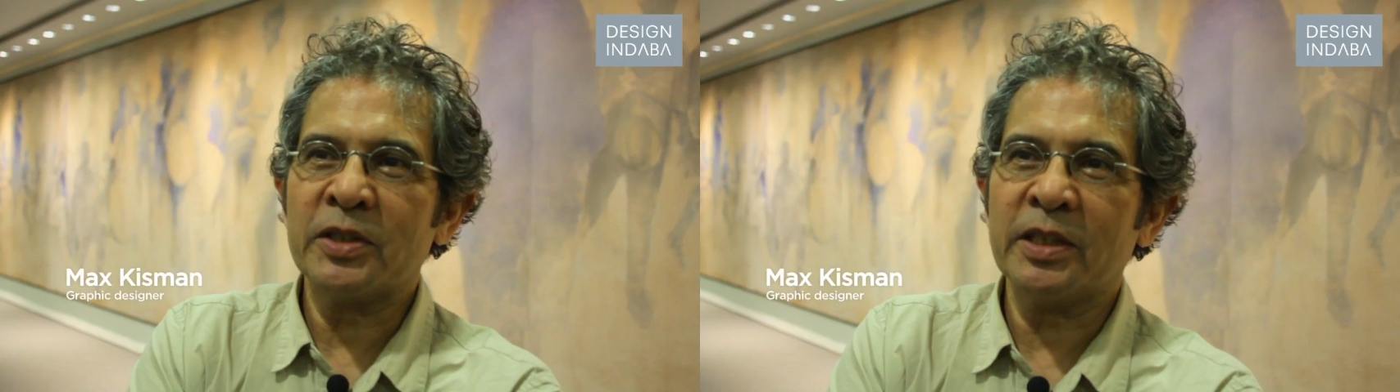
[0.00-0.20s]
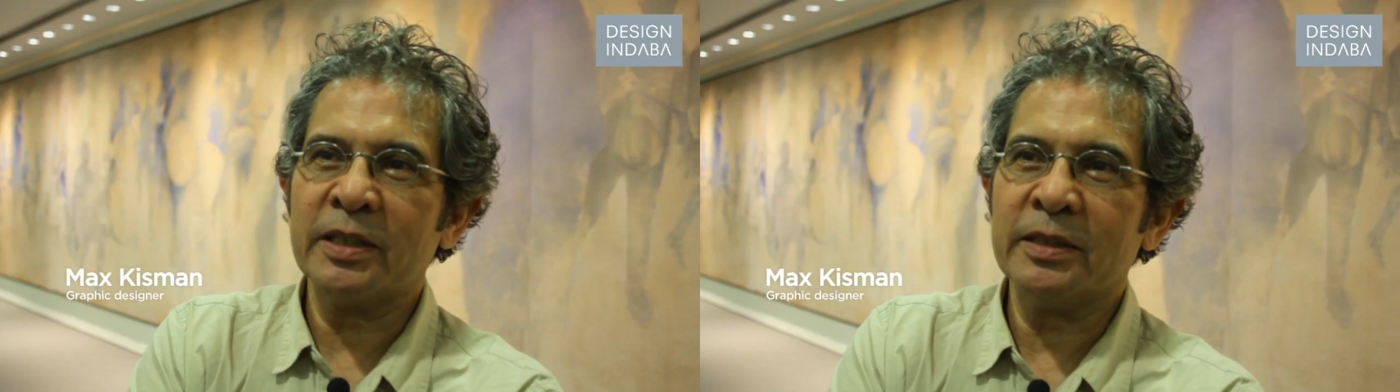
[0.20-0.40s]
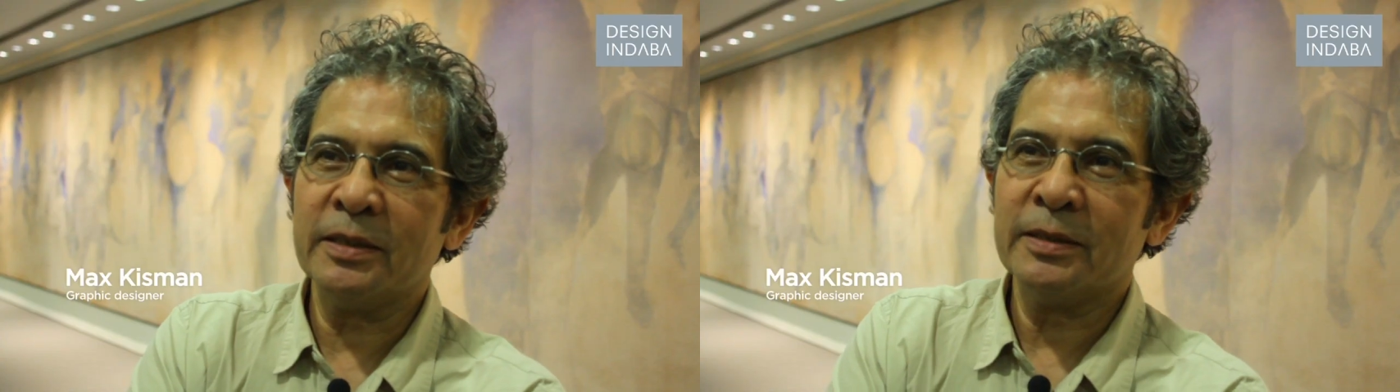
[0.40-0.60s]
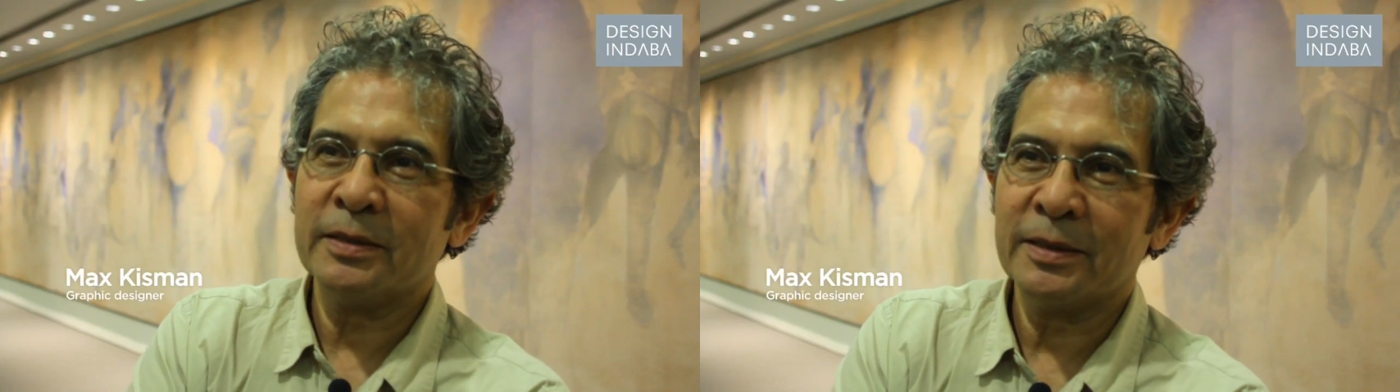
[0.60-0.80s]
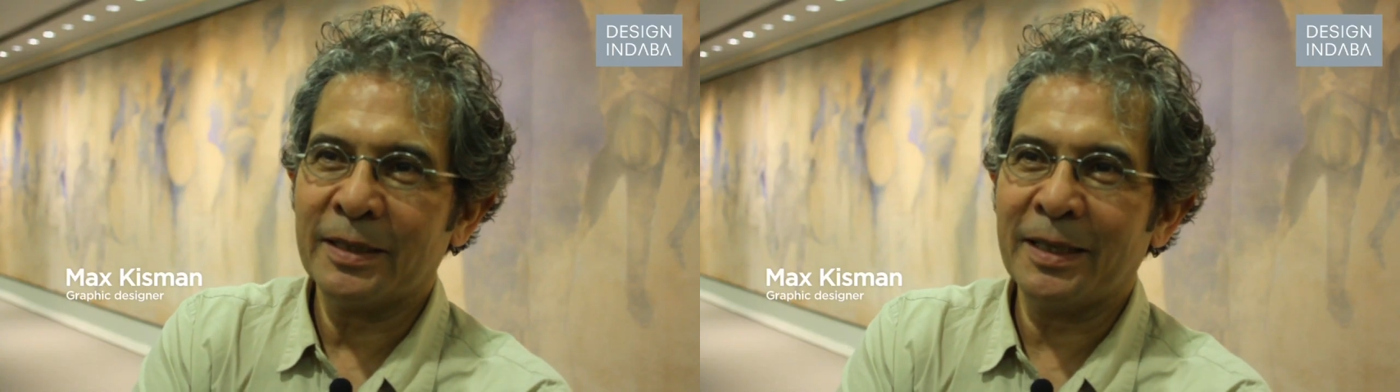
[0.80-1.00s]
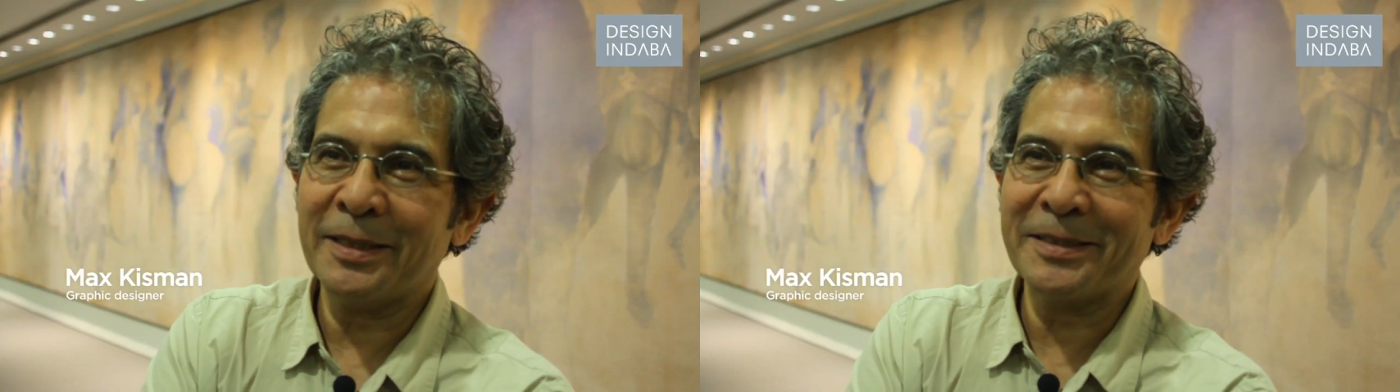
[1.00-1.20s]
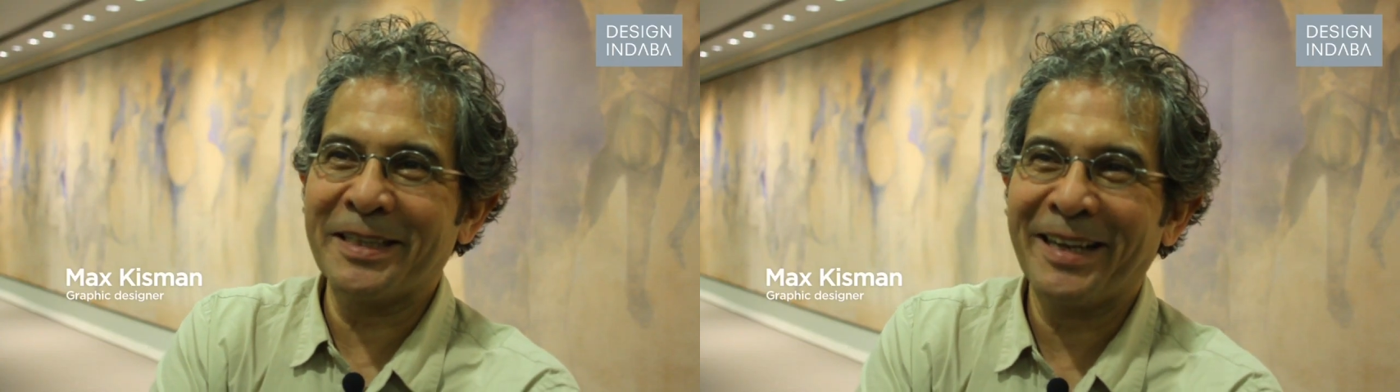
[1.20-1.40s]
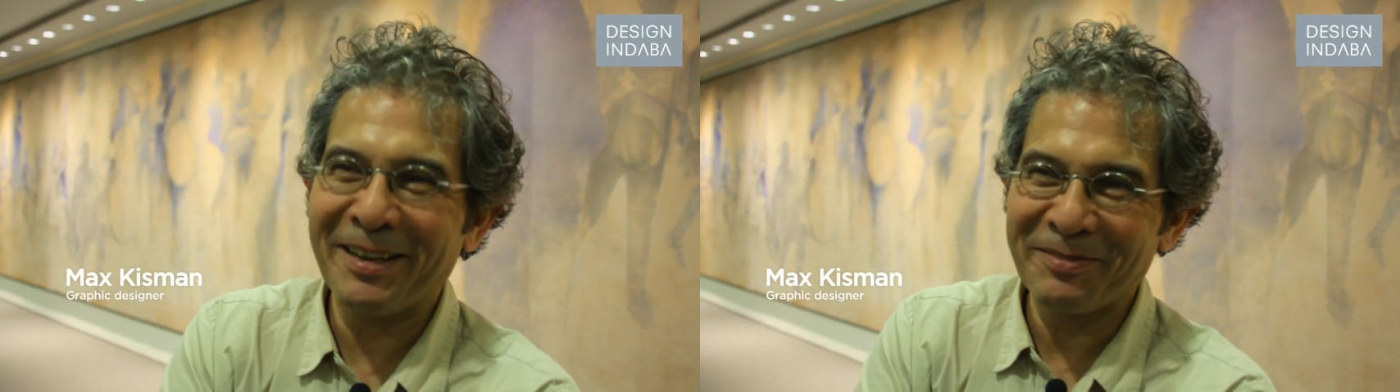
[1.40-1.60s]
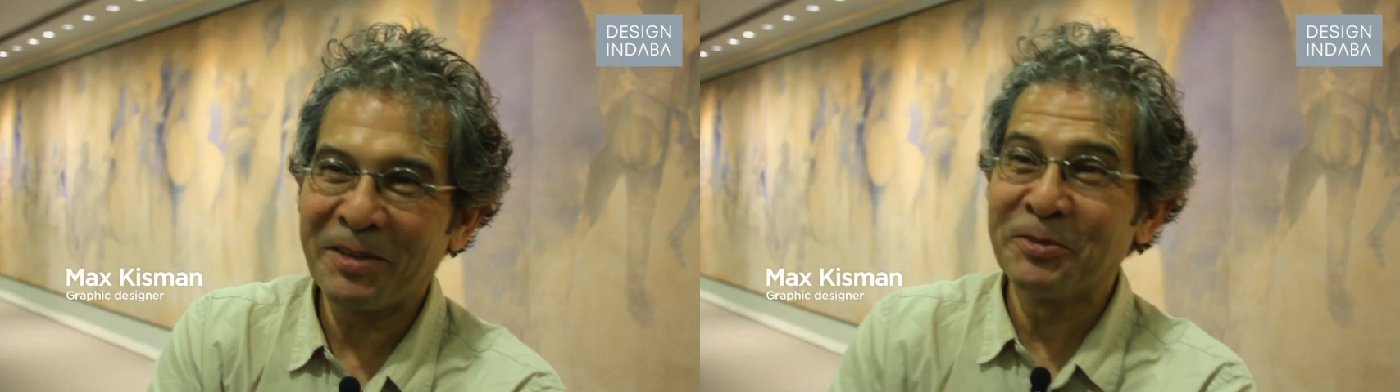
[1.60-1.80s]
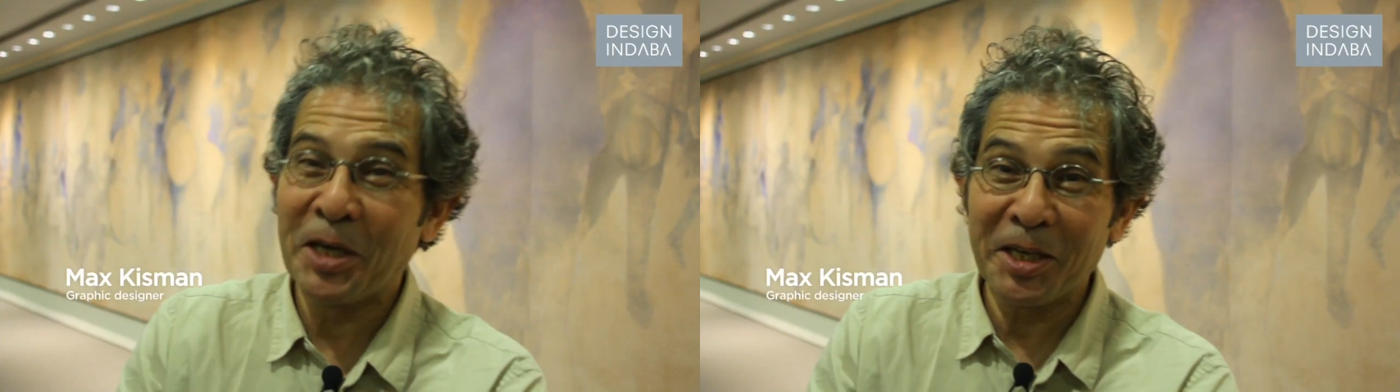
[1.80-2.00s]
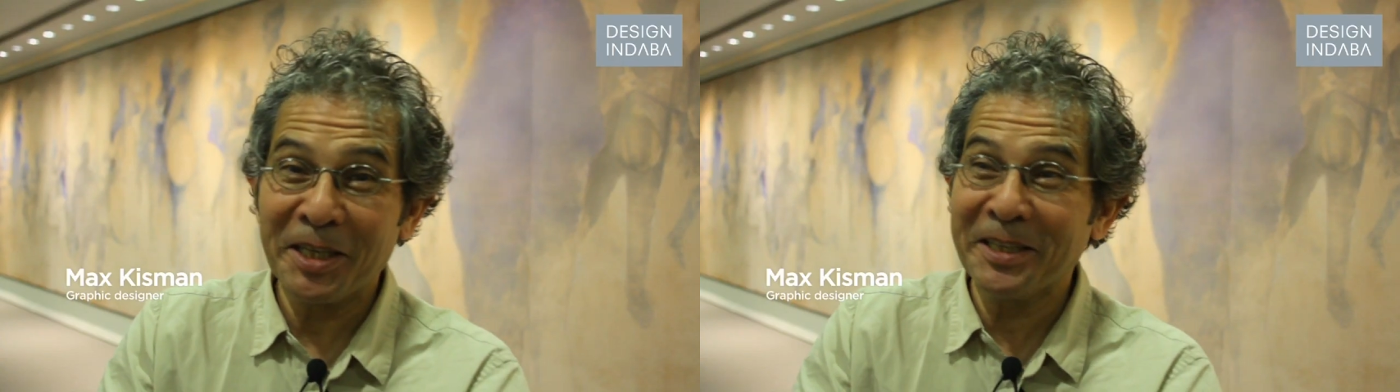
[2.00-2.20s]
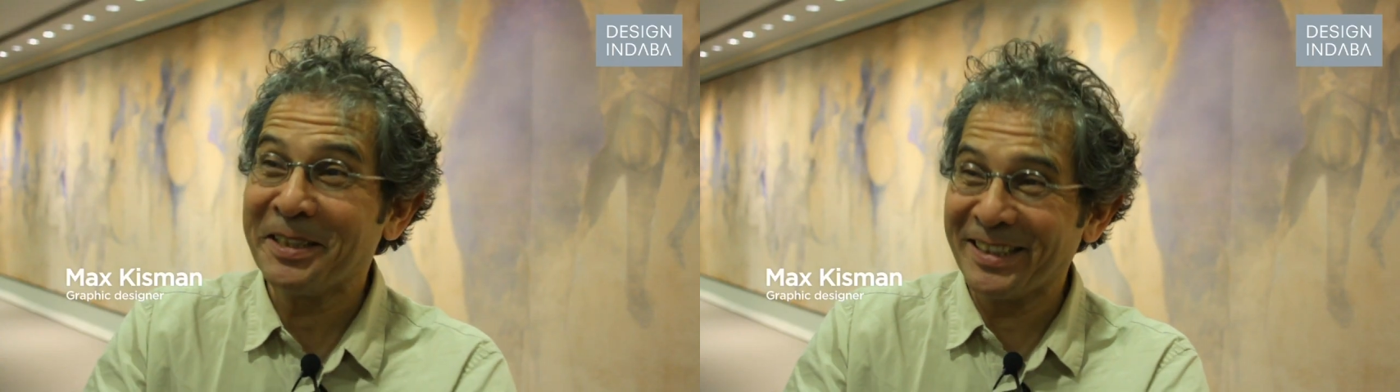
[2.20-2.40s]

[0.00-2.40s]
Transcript: designer at that time, really.